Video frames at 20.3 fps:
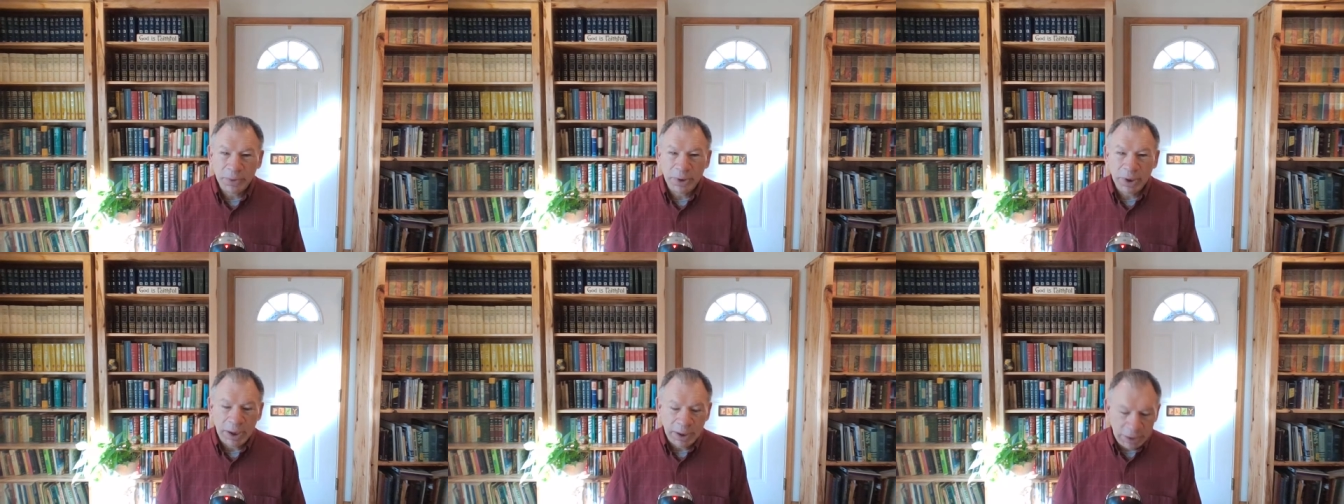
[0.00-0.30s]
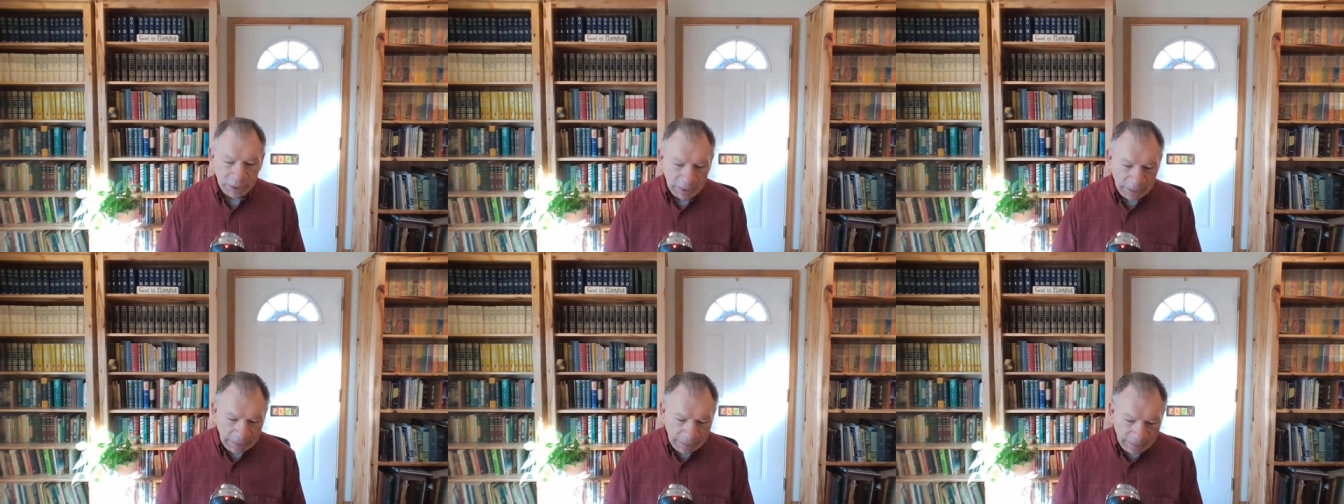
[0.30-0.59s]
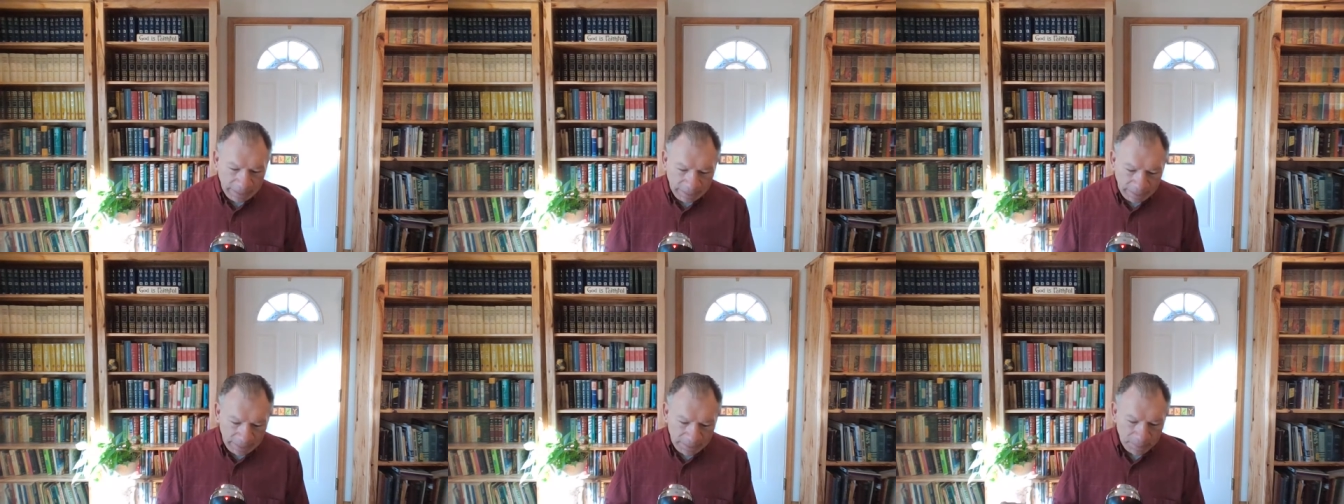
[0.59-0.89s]
And,
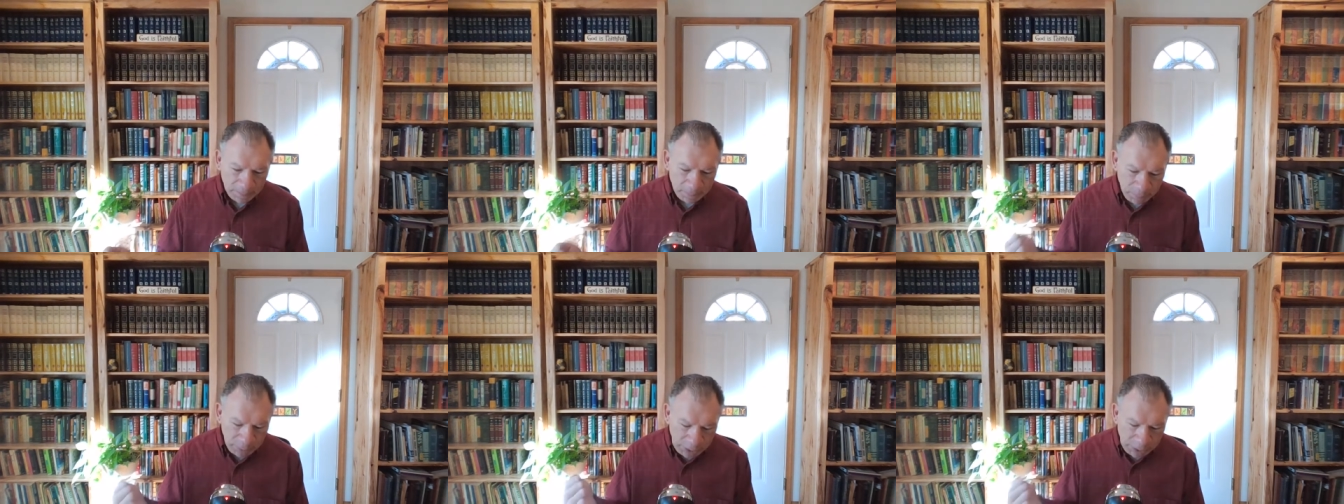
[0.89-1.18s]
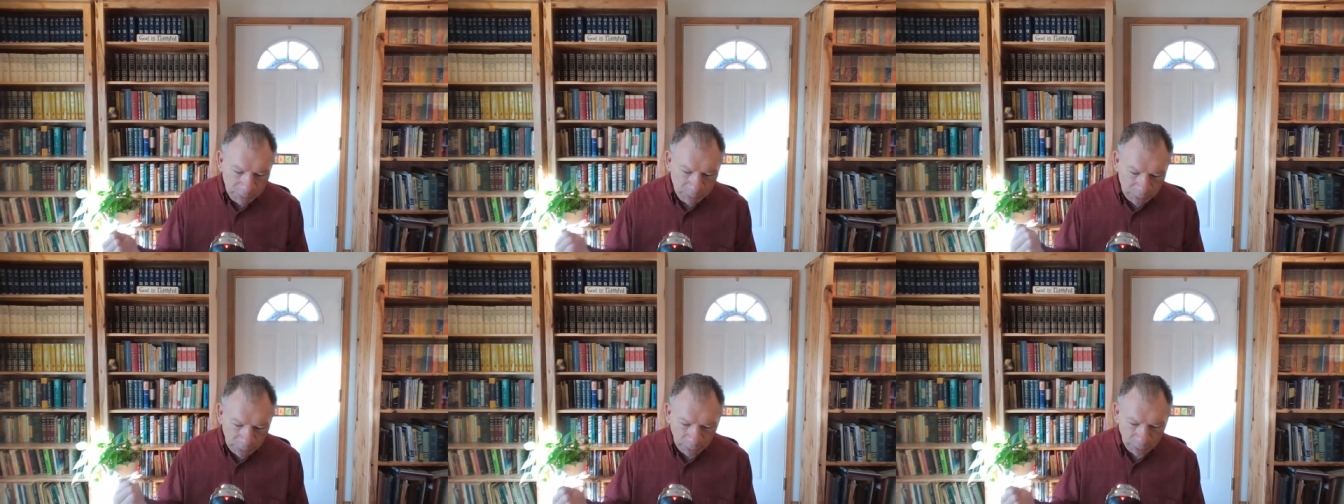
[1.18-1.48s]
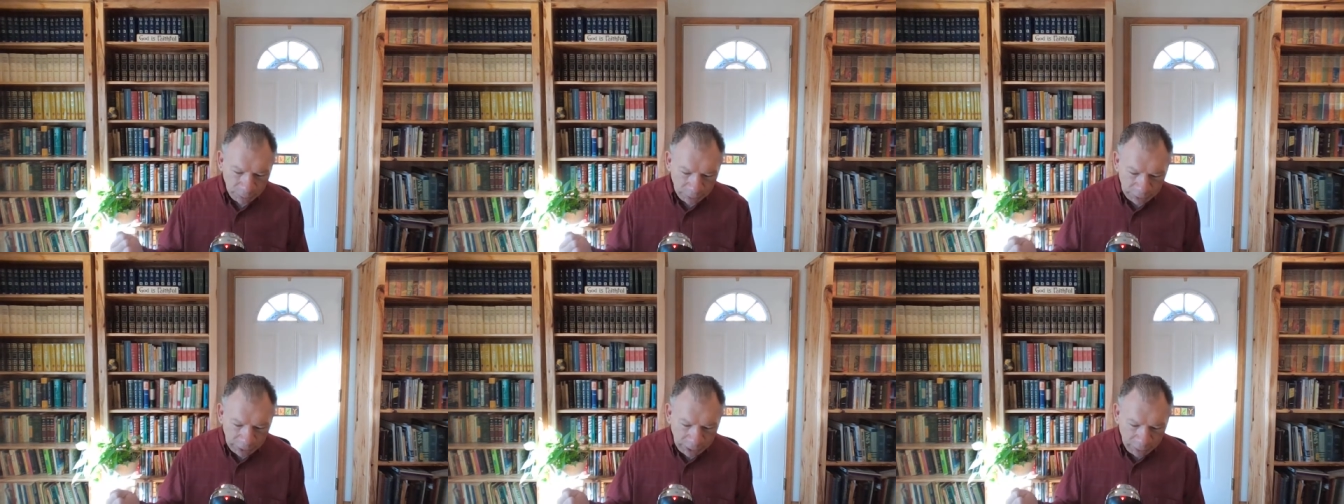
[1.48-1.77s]
and people
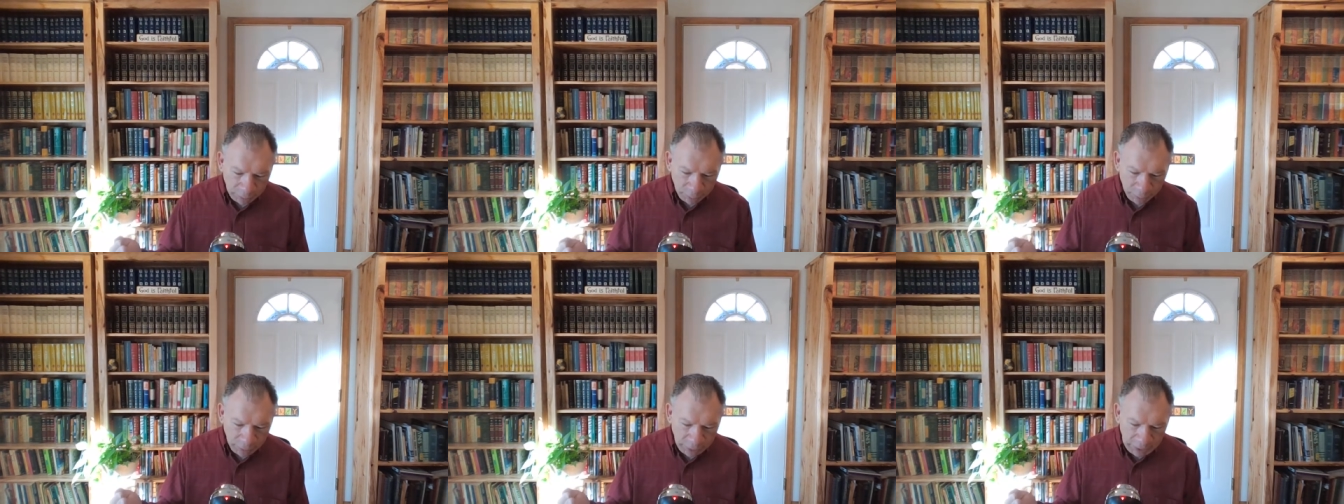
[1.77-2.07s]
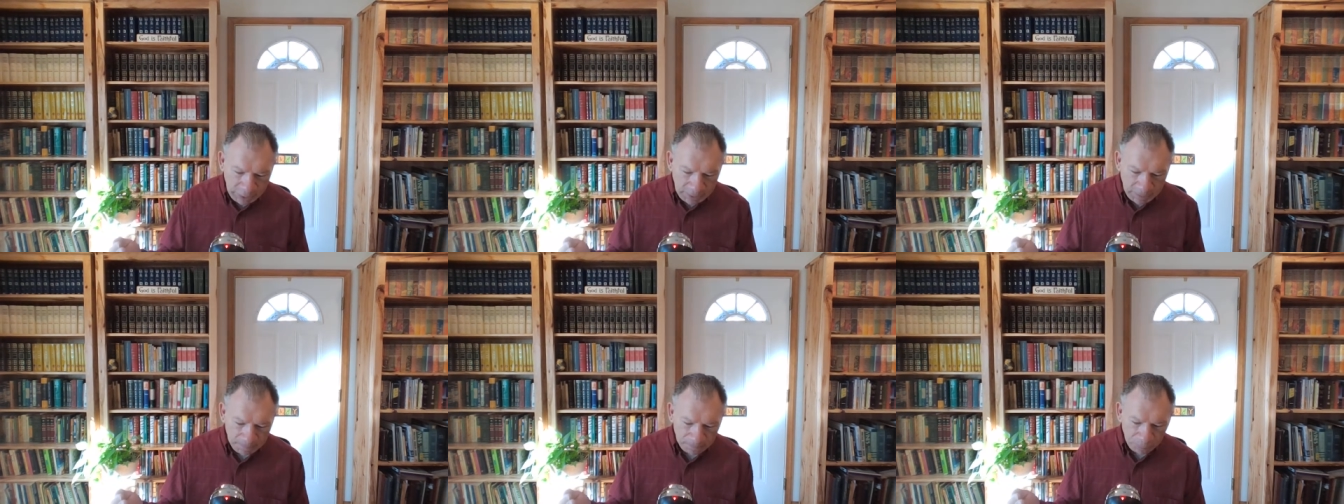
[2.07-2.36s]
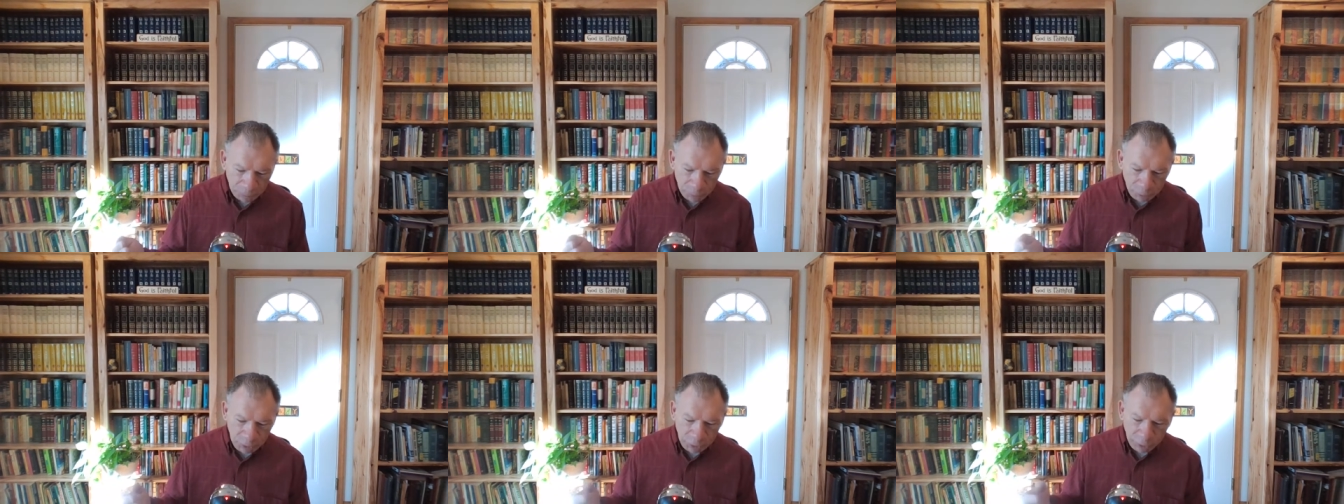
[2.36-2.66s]
are that way.
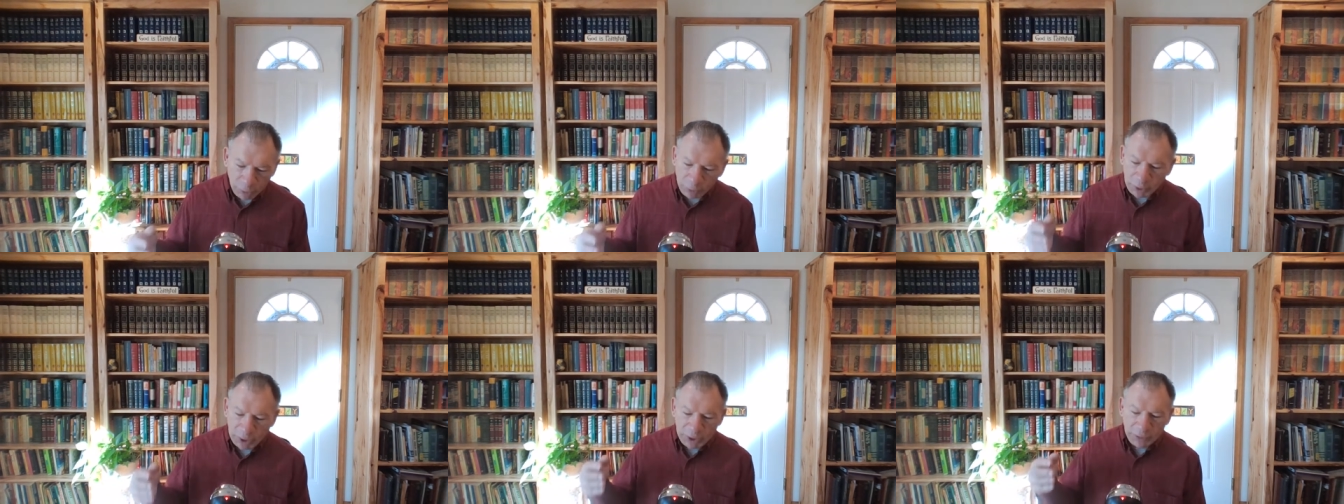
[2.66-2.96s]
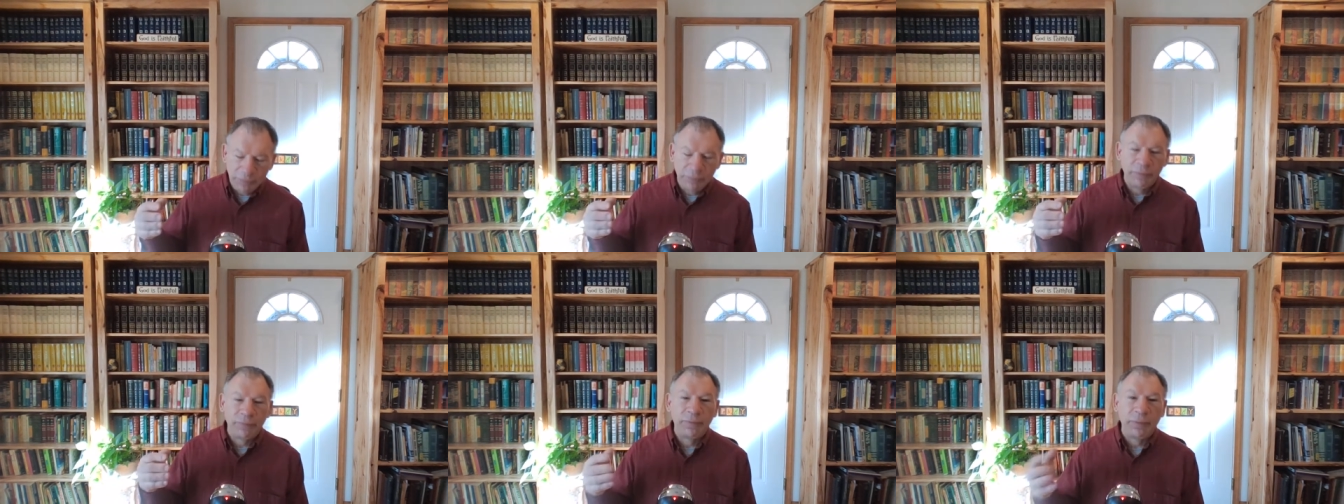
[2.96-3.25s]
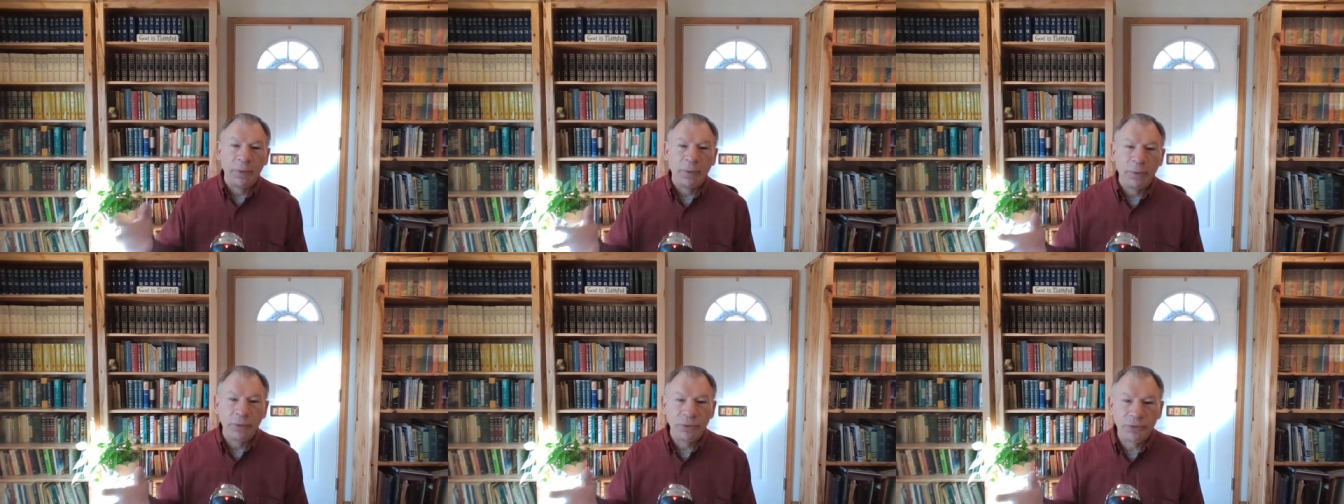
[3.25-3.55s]
We all have
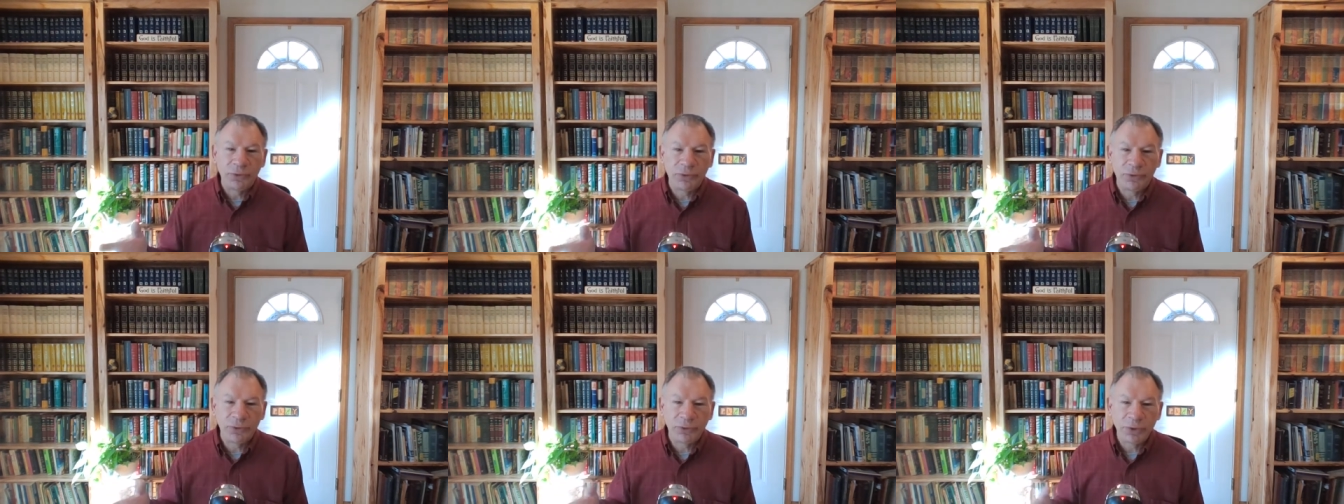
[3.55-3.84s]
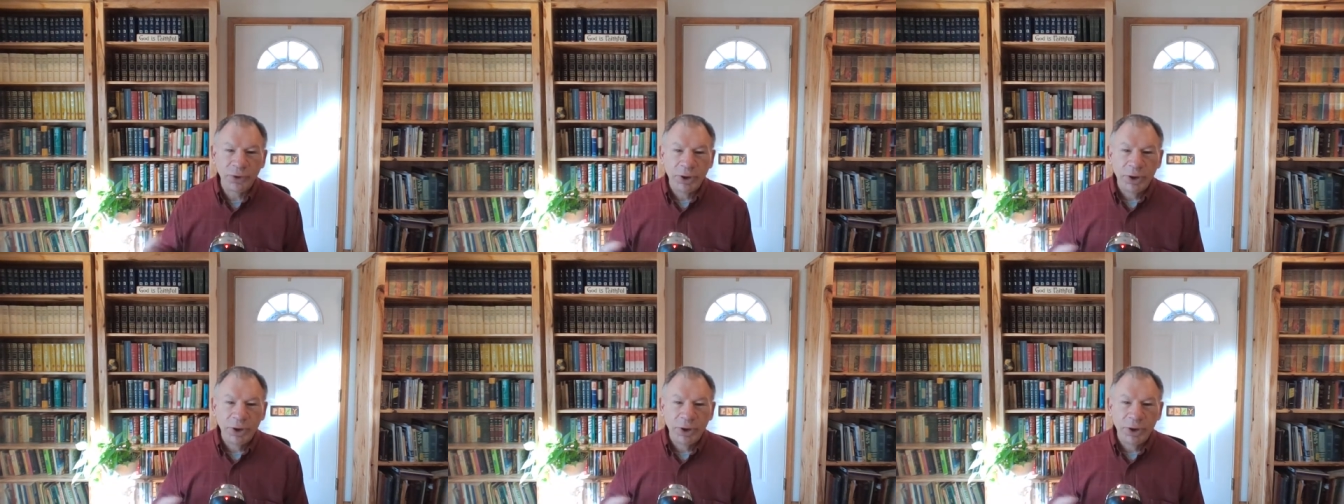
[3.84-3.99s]
faults.